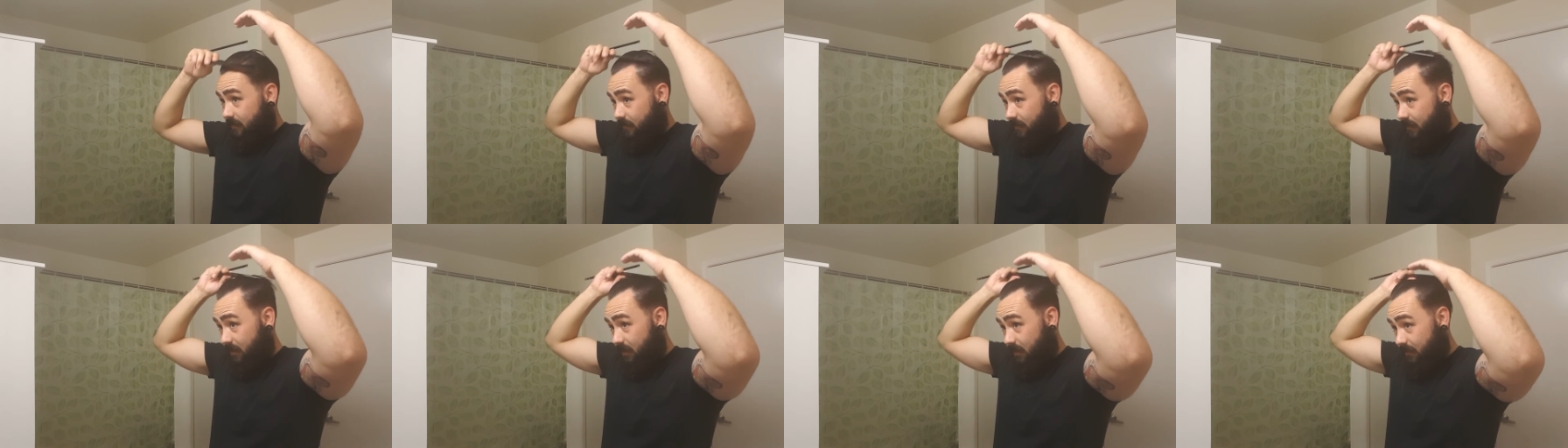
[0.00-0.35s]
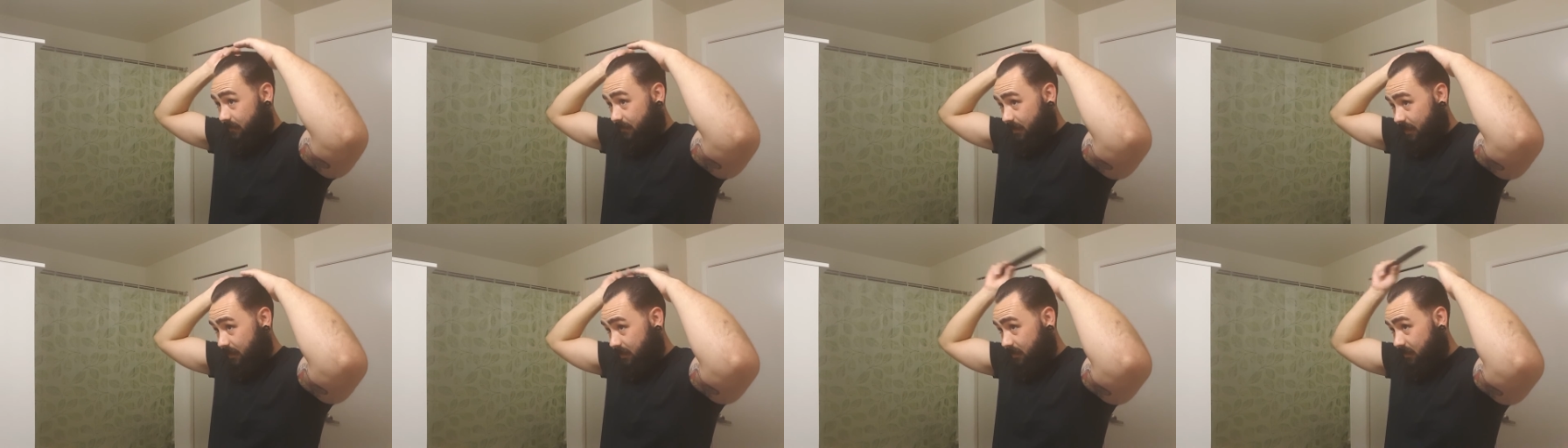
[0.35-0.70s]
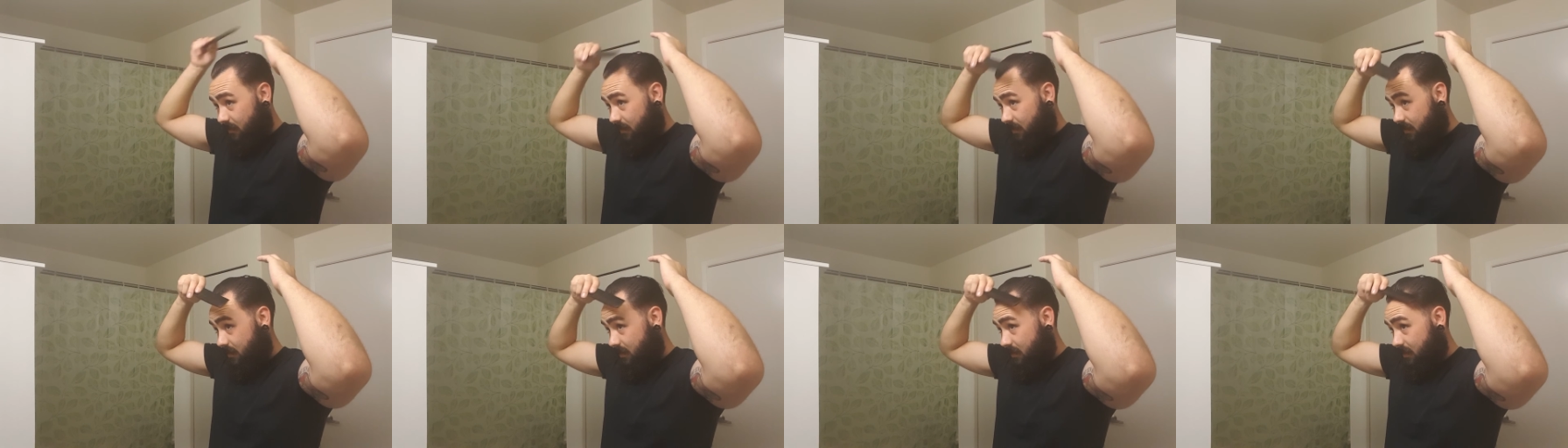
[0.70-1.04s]
What the fuck's
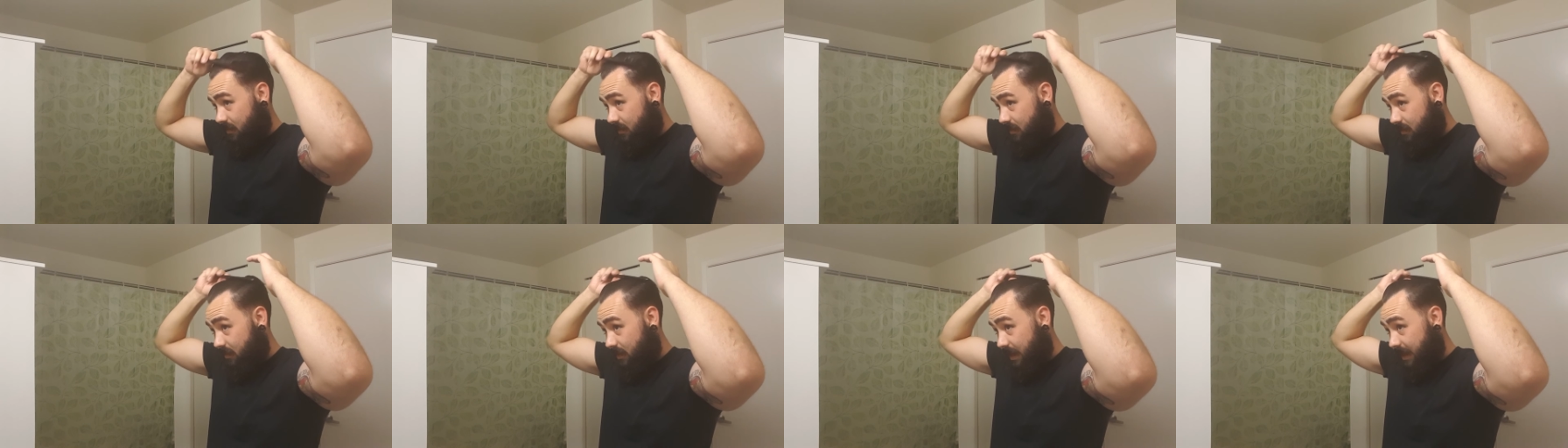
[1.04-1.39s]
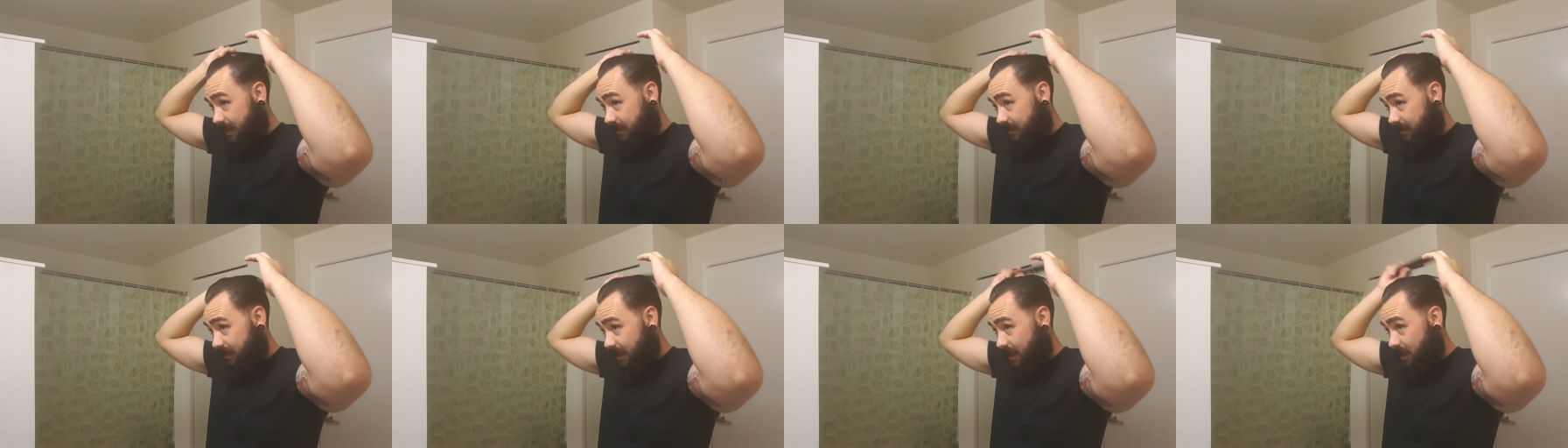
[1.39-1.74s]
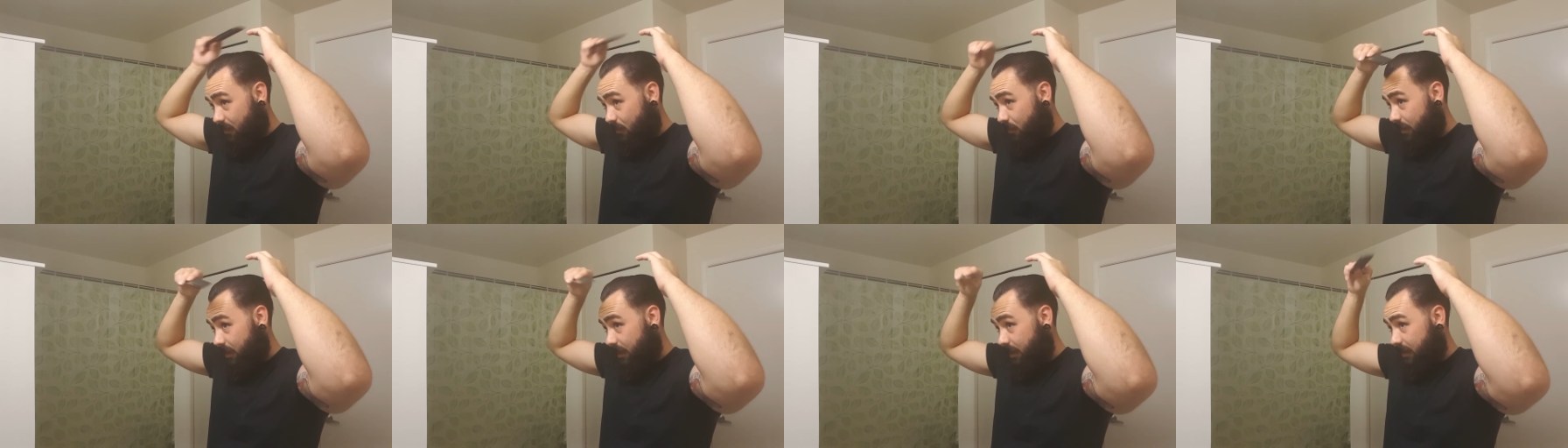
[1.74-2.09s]
going on? It stayed
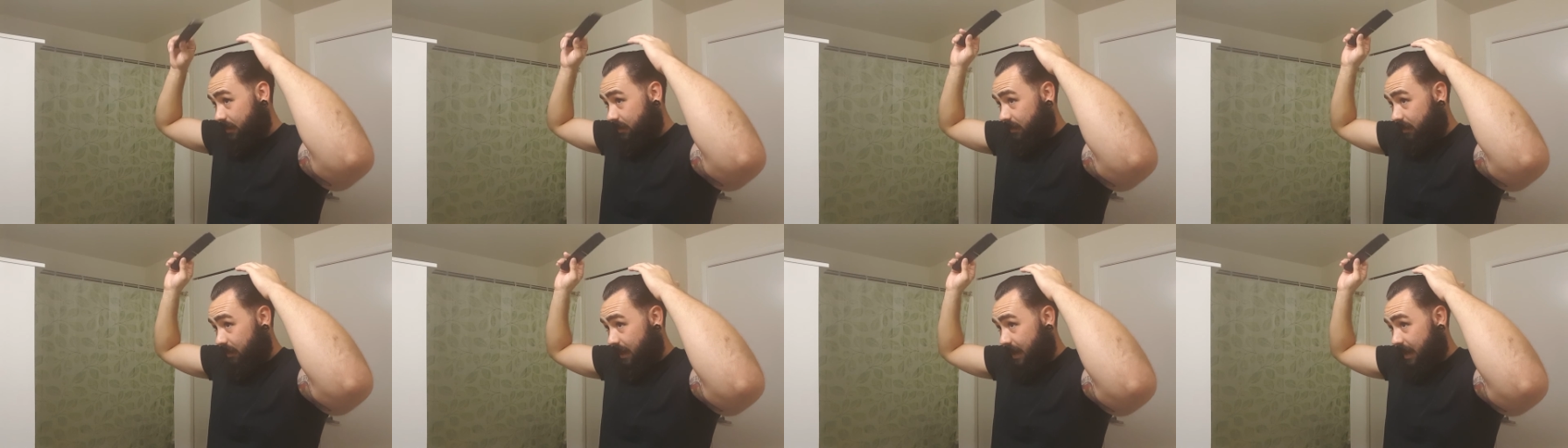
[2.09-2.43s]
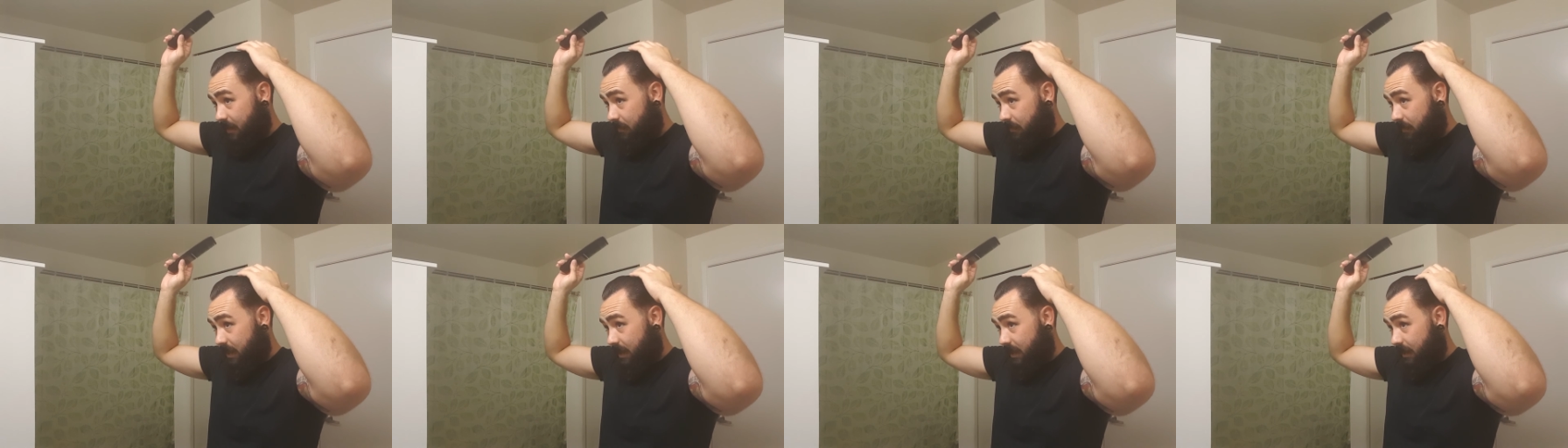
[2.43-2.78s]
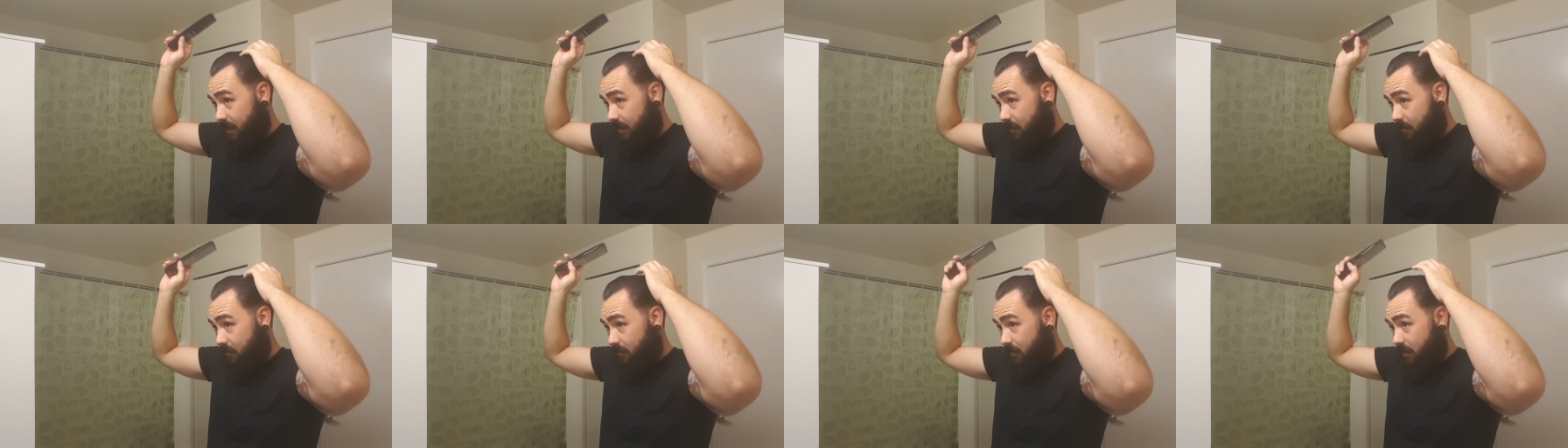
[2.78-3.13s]
a really light
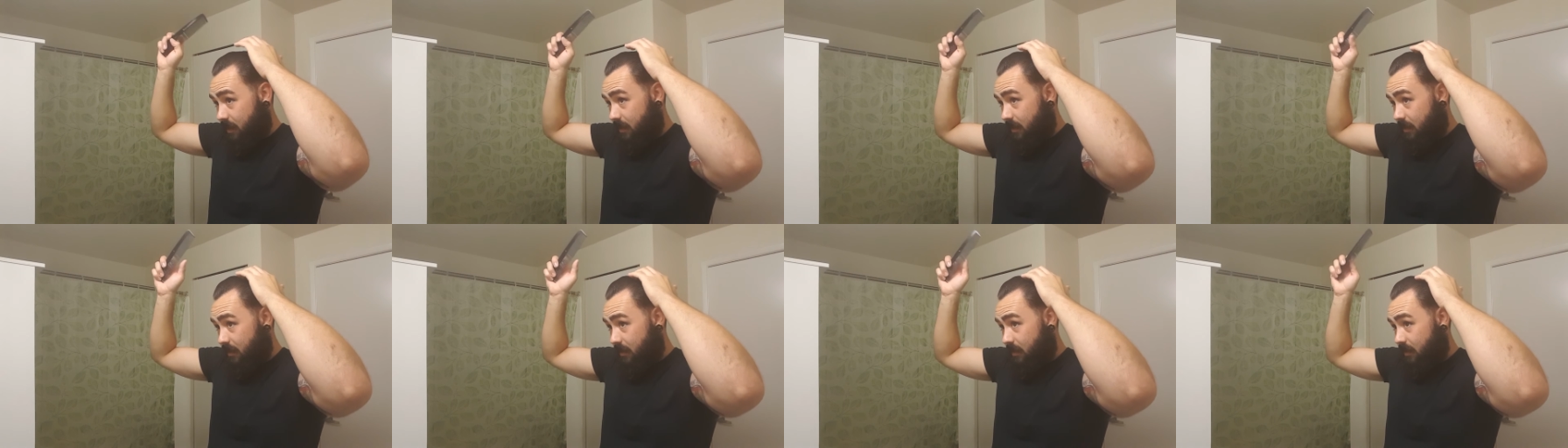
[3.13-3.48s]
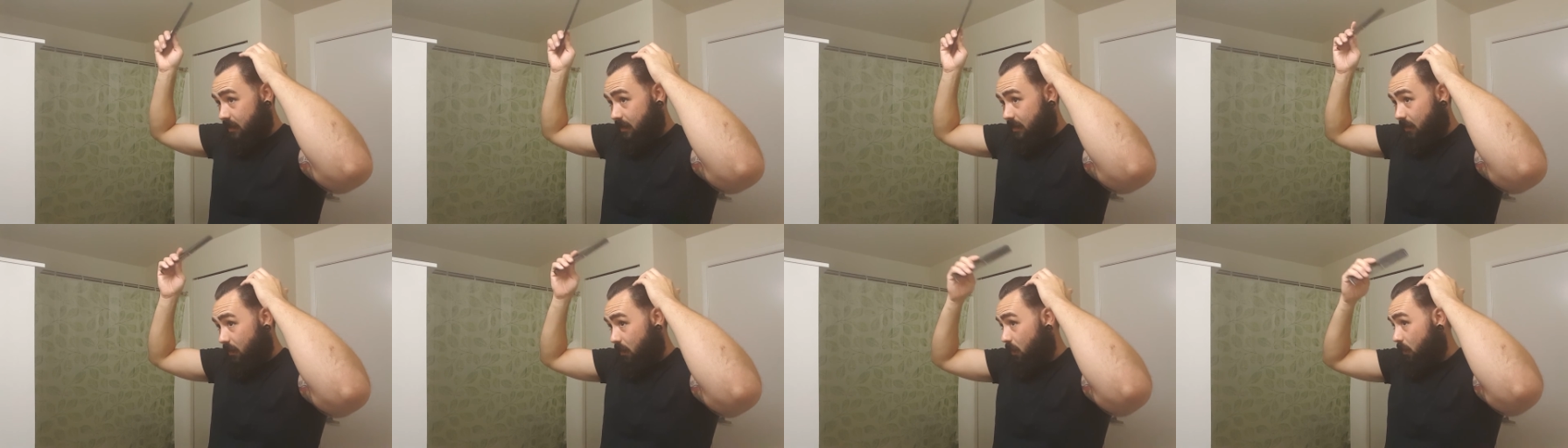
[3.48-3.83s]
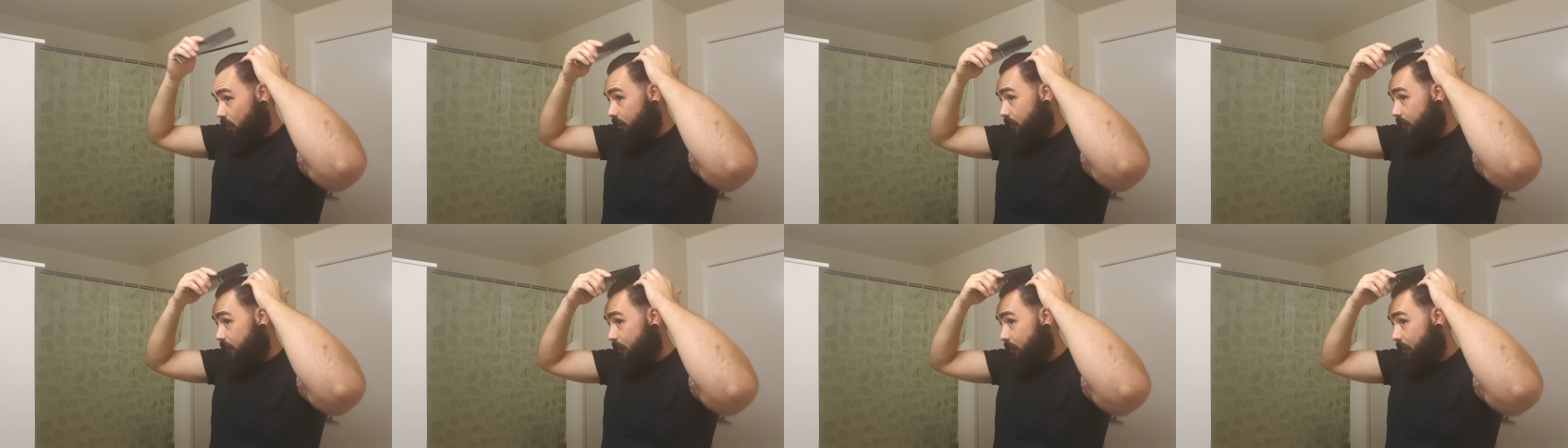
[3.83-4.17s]
medium
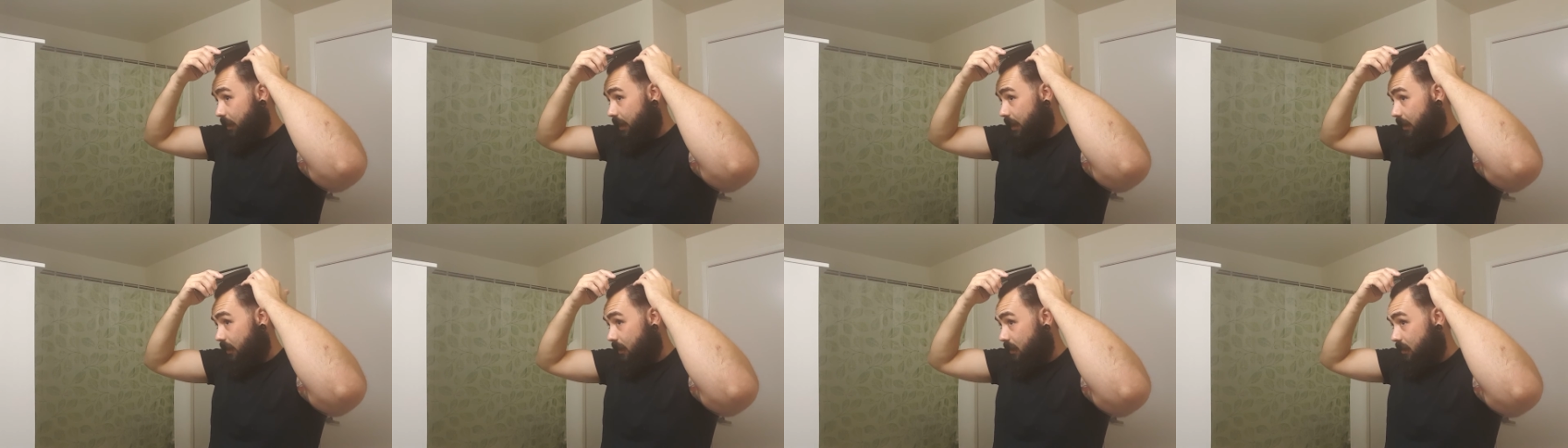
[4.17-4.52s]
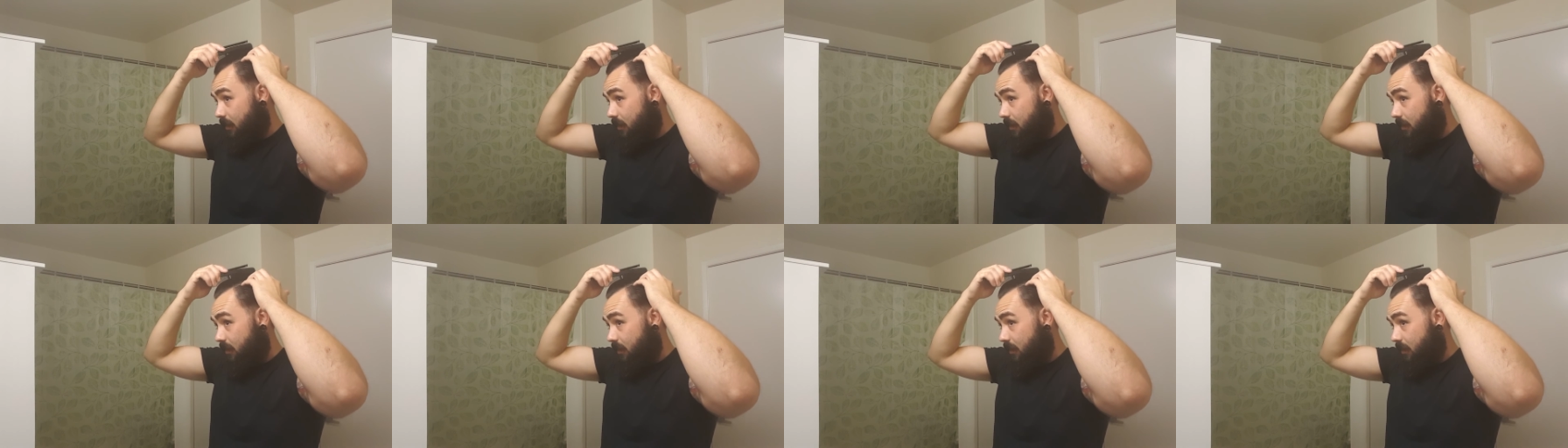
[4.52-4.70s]
hold for me,